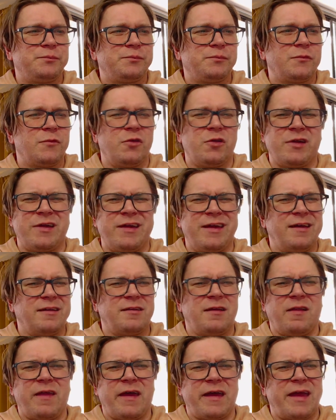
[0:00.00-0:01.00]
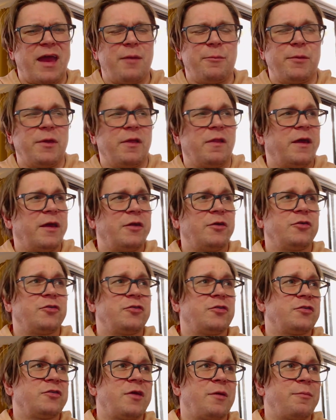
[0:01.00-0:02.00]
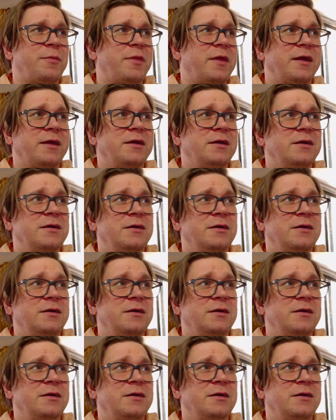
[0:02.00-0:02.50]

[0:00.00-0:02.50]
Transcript: looking into like emulators or something.